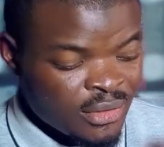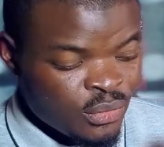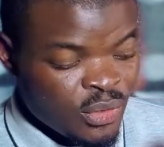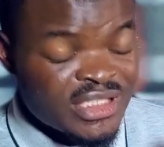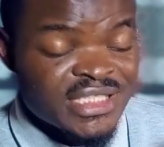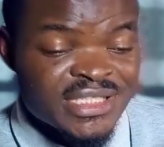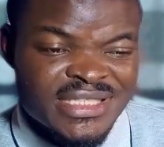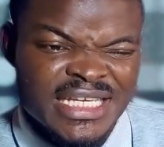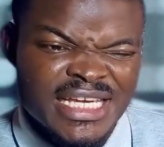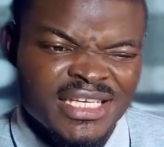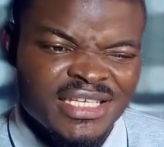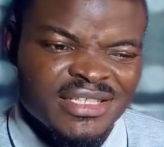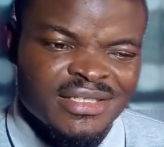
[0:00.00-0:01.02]
which is
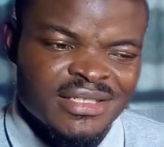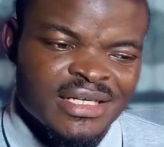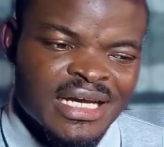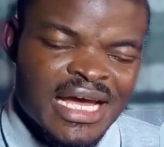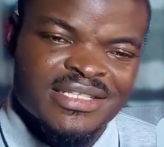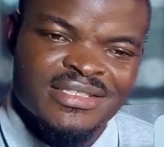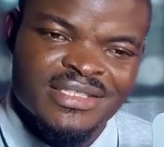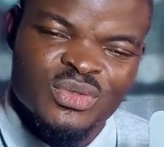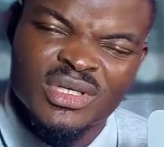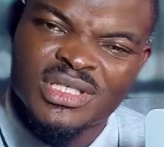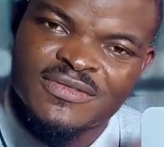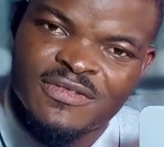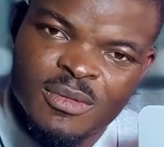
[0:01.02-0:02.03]
saying, as this
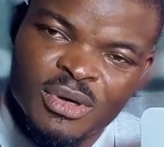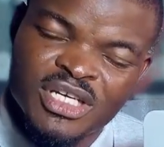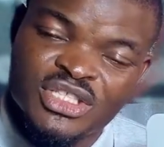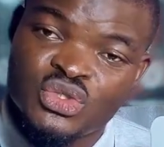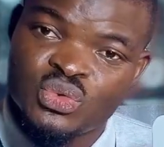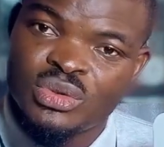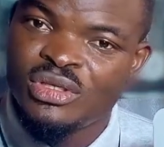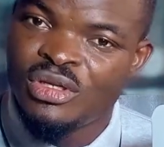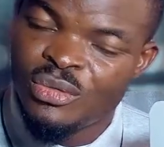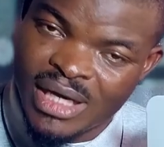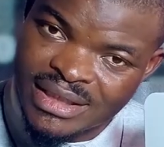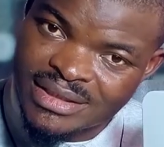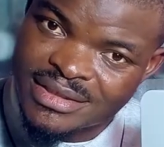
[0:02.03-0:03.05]
one is 4.2
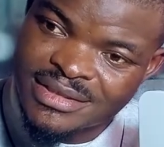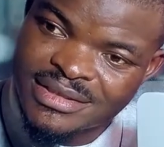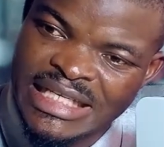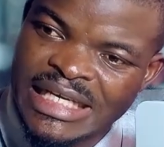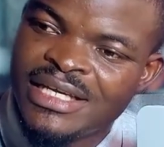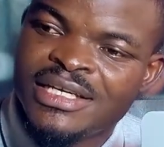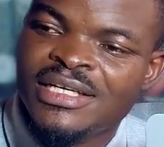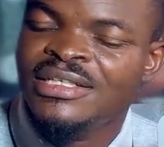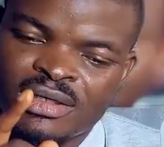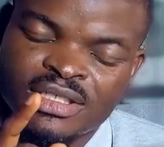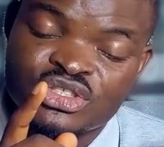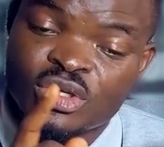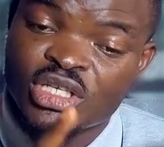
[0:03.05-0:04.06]
kilowatts,
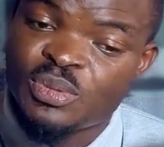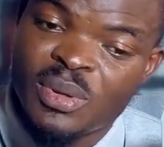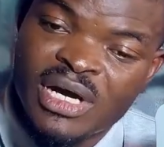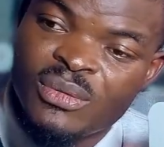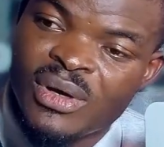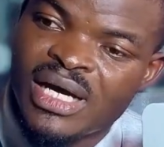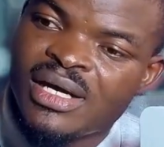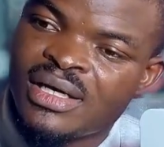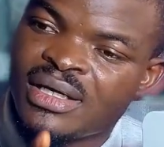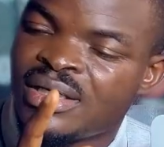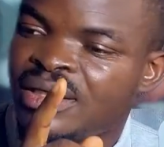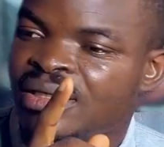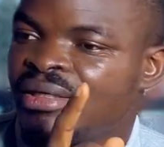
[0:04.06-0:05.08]
the surge power
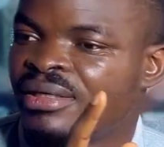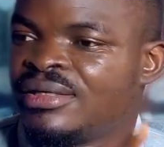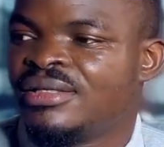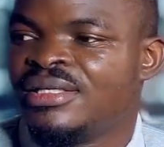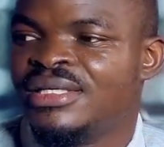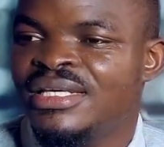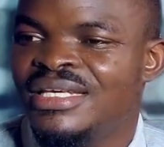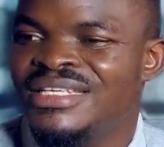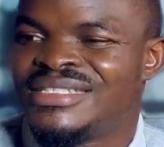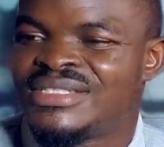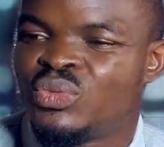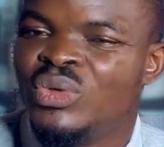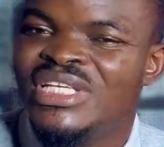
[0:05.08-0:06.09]

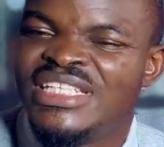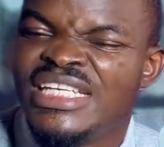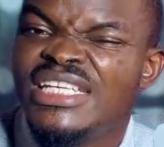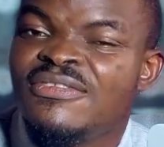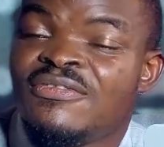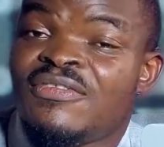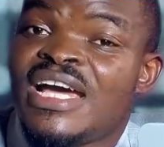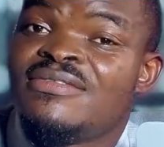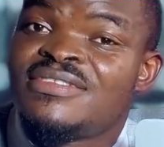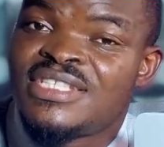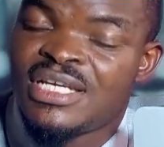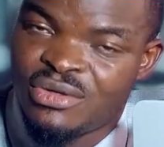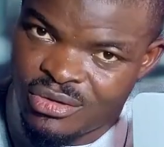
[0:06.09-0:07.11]
is within 5
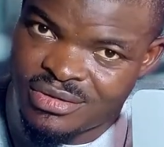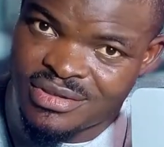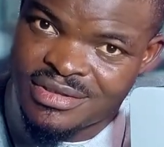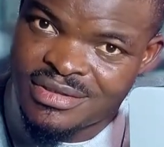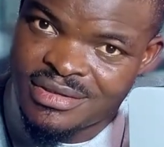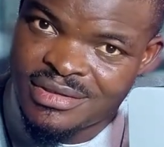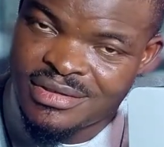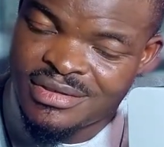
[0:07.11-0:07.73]
seconds.